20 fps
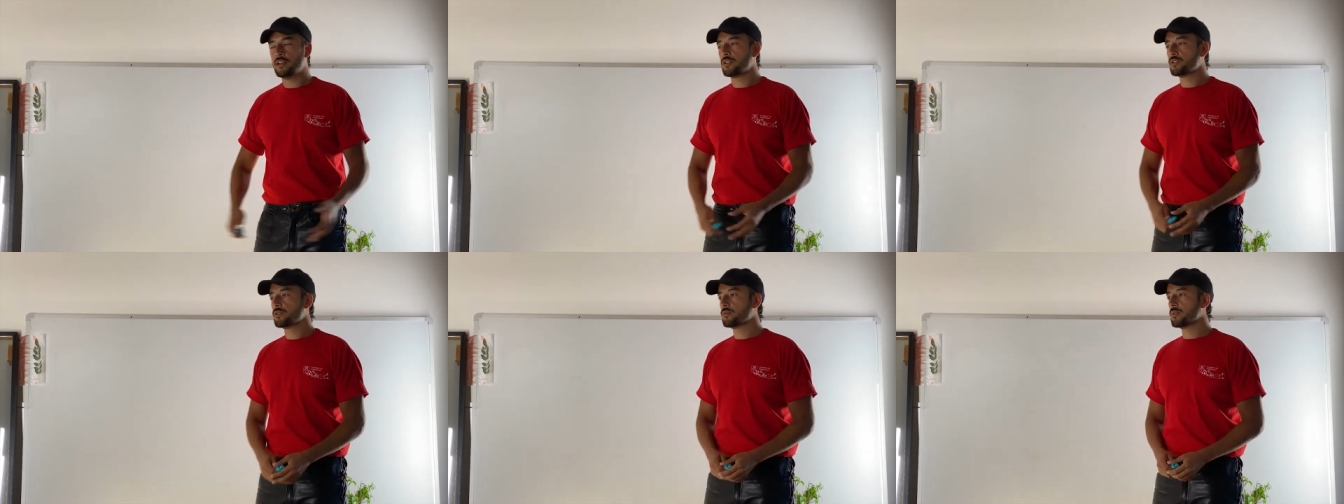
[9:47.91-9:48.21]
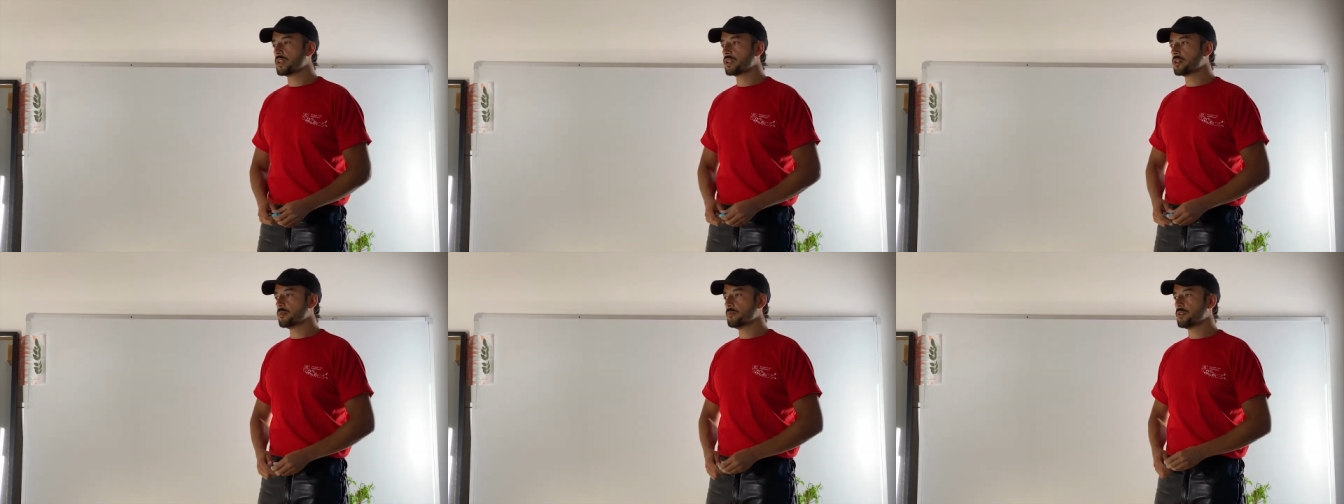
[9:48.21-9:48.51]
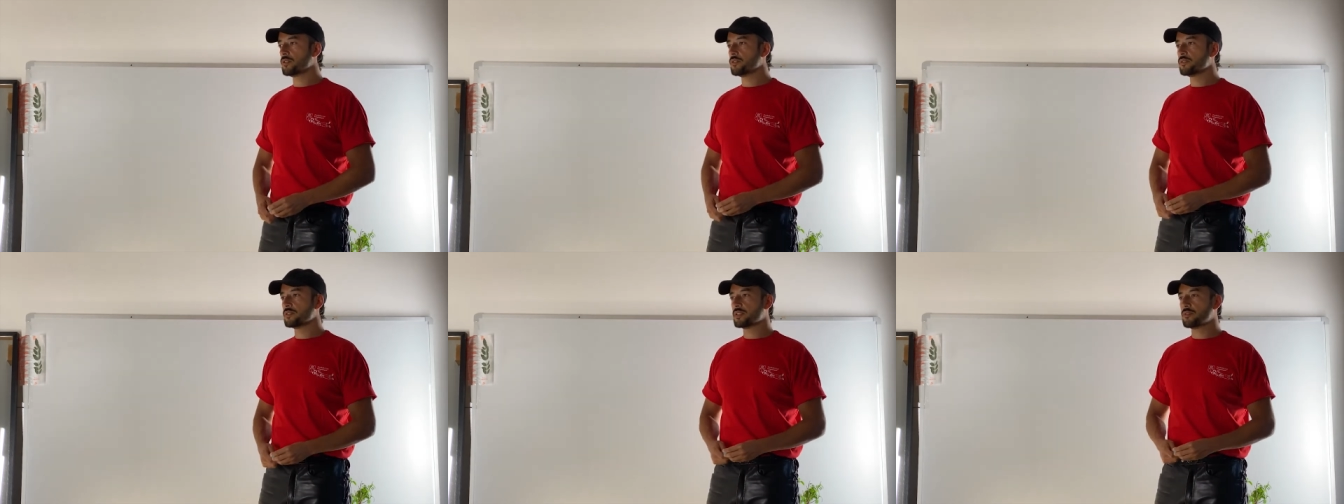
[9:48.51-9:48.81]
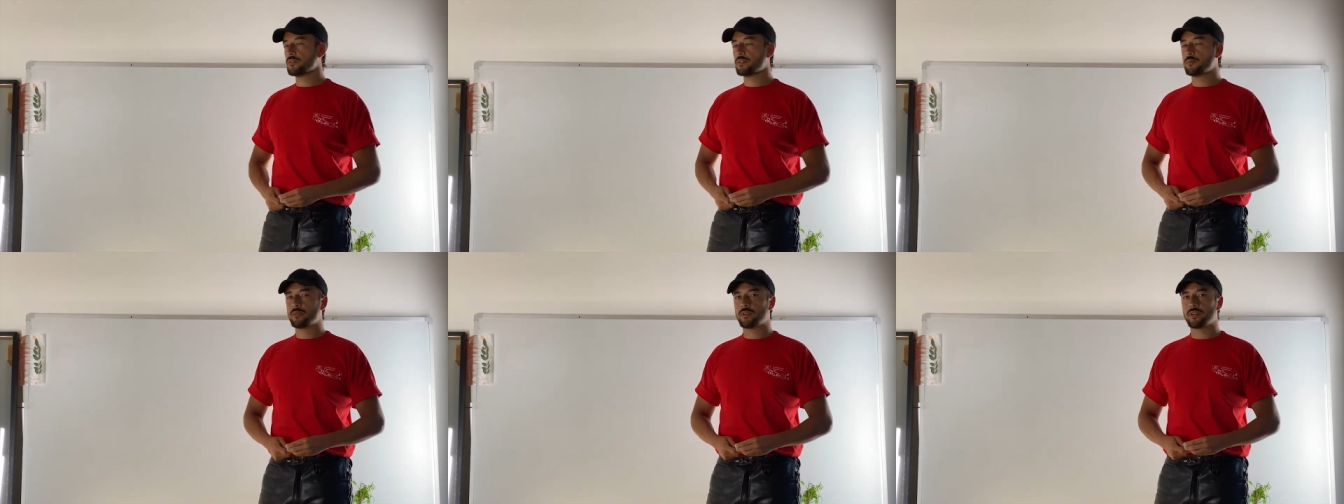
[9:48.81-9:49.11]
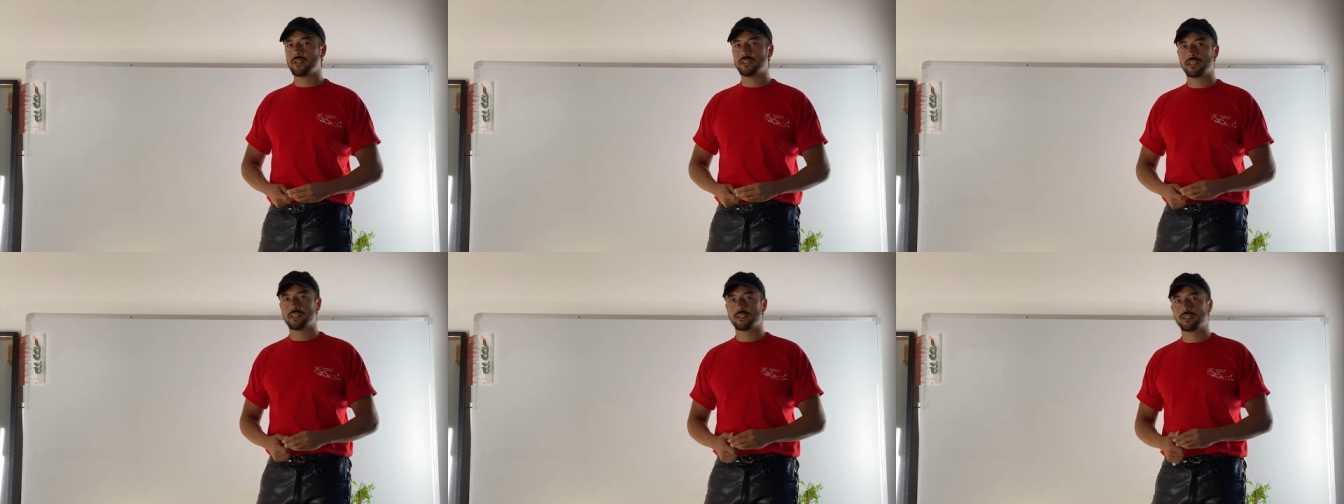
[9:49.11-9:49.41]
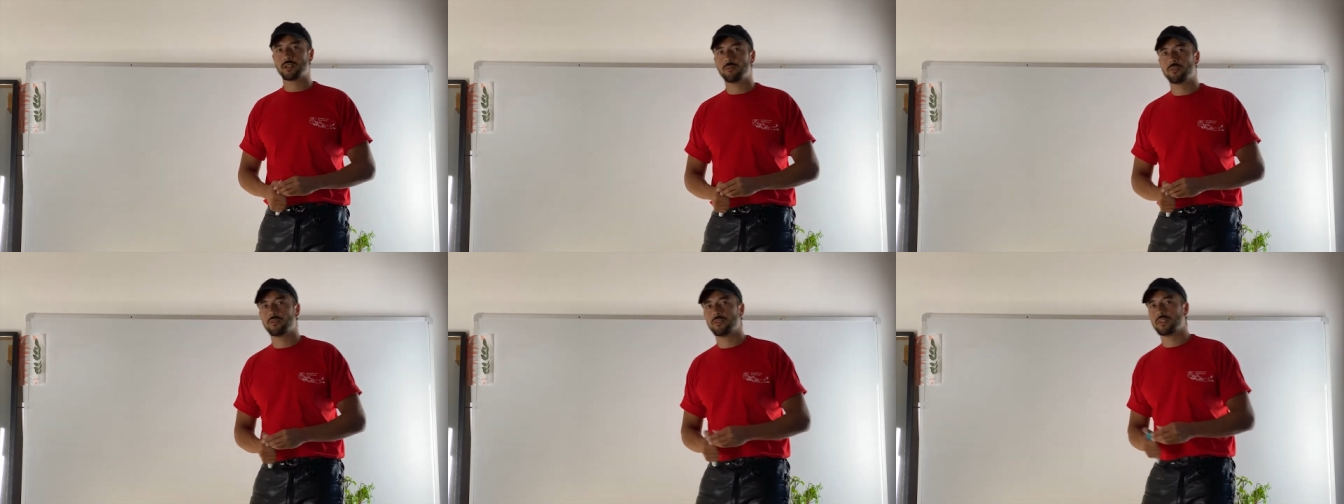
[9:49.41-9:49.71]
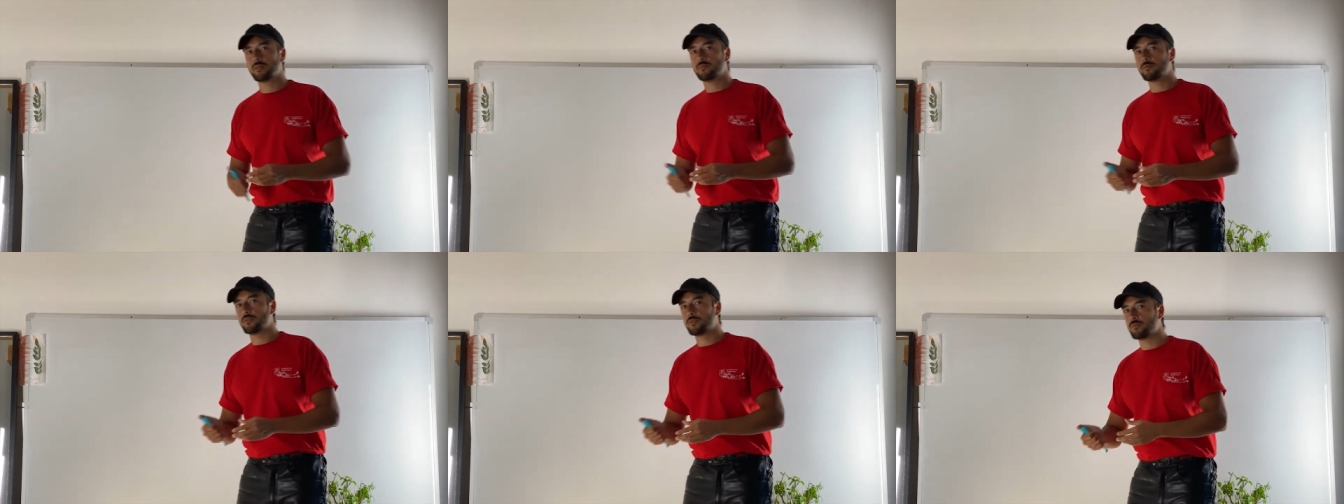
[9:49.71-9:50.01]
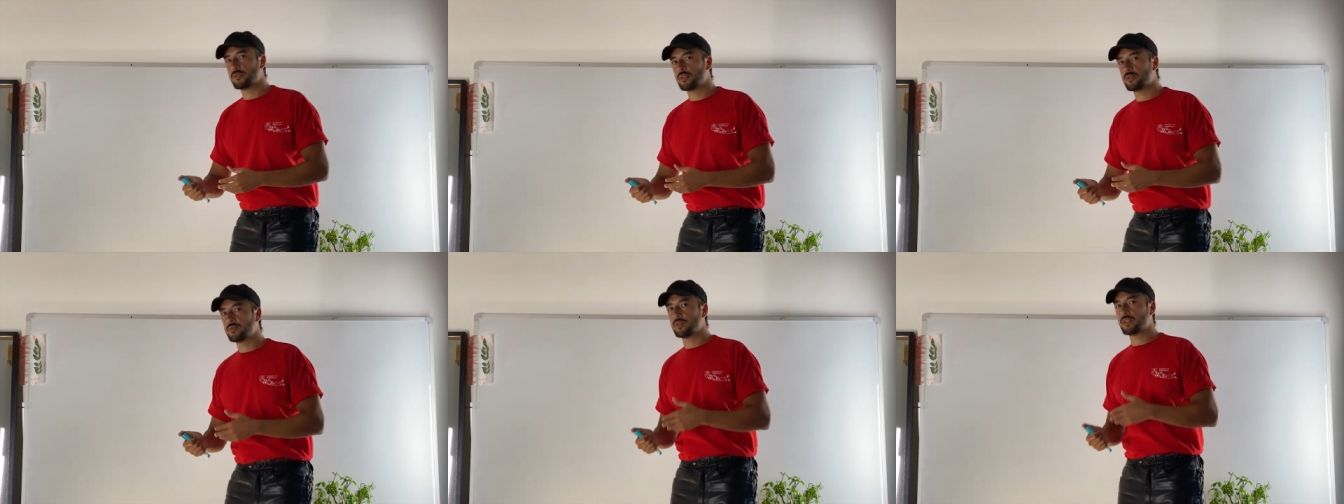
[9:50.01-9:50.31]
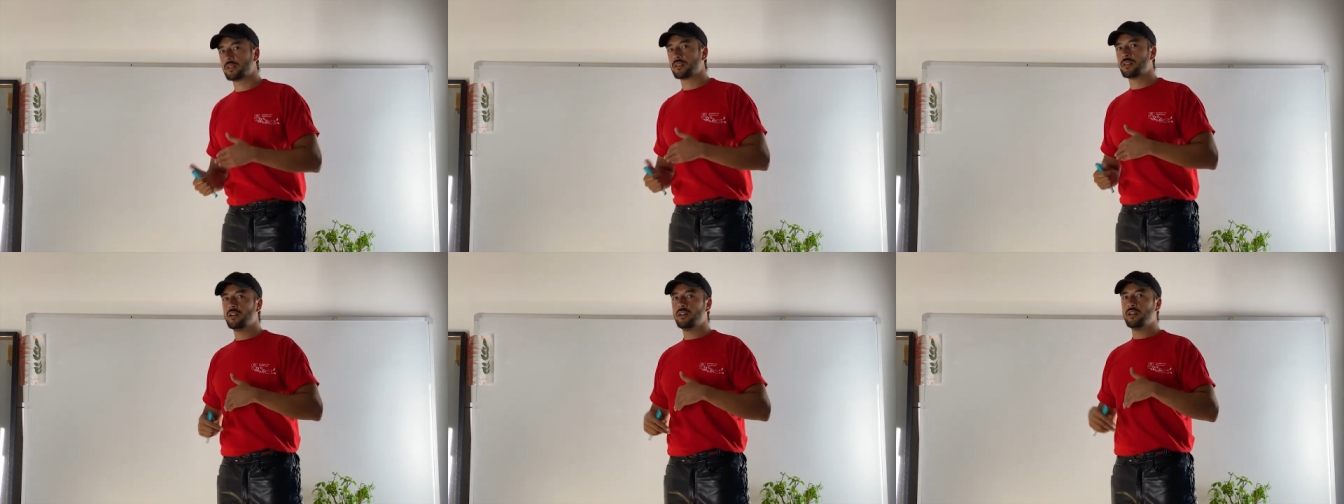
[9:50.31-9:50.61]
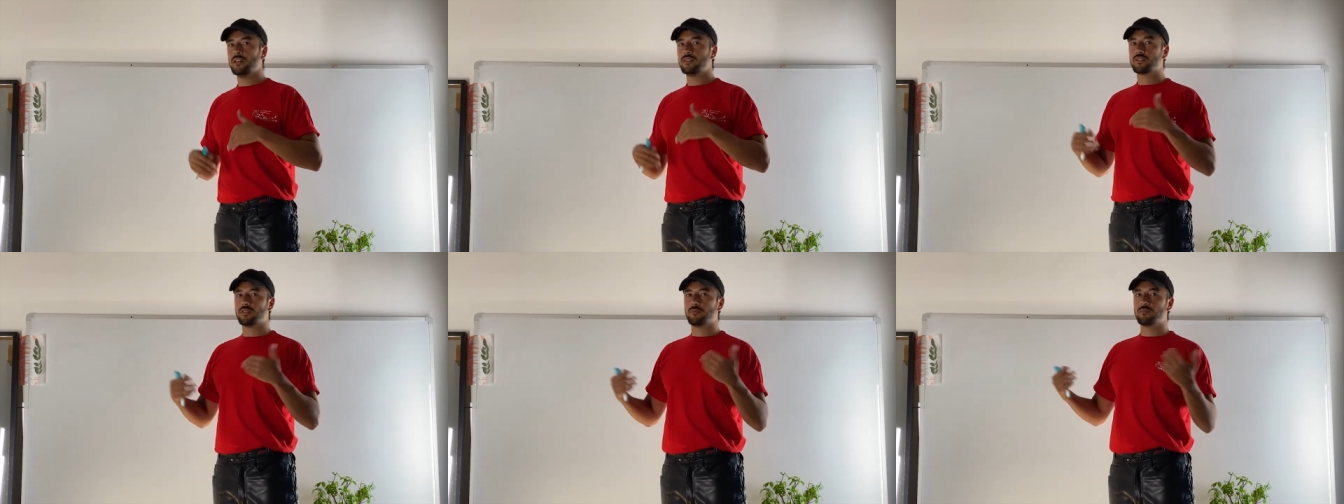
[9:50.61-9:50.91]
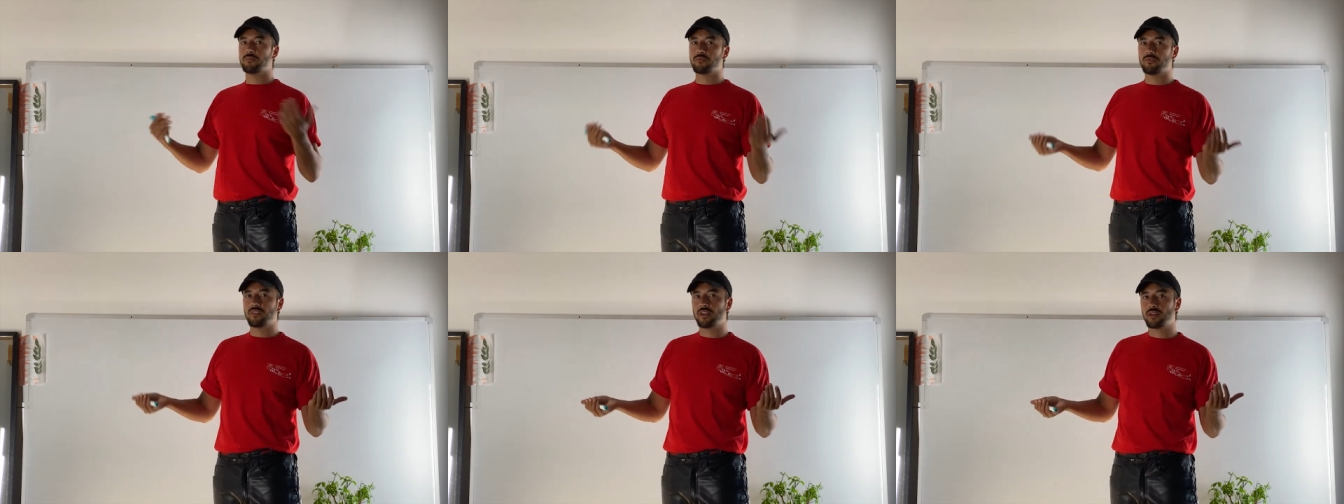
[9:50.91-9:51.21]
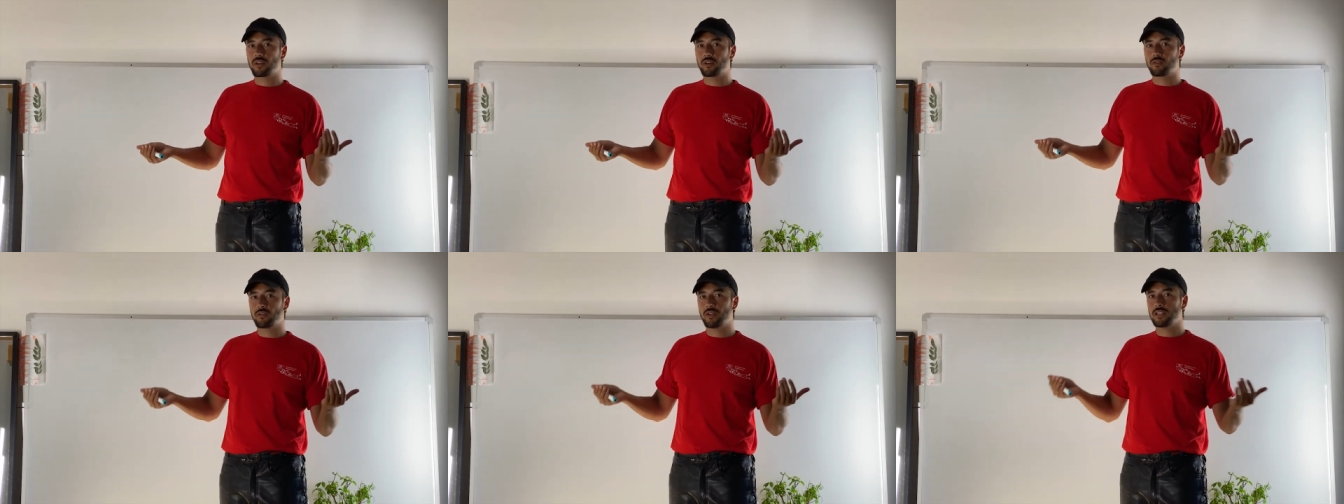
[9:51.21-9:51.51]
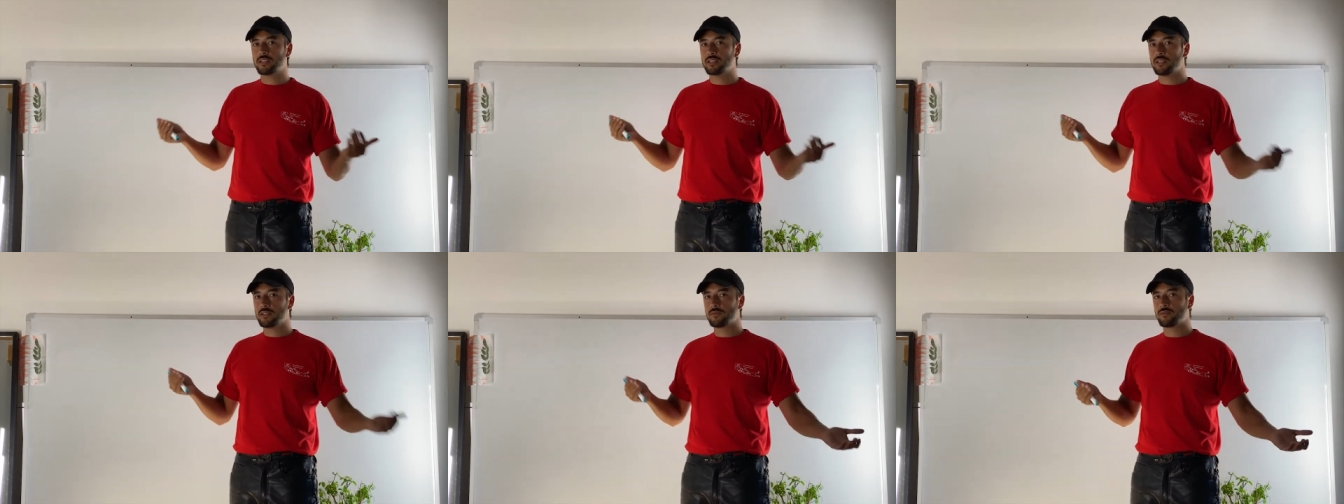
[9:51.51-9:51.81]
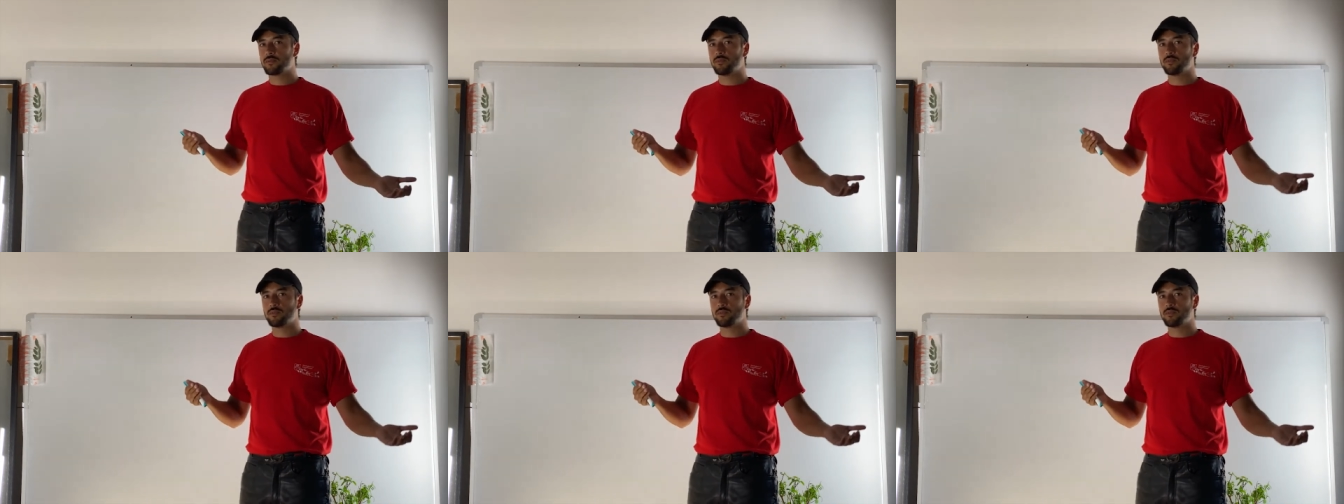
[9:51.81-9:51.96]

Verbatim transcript: to welcome all those developers, and some of them would be doing some very creative,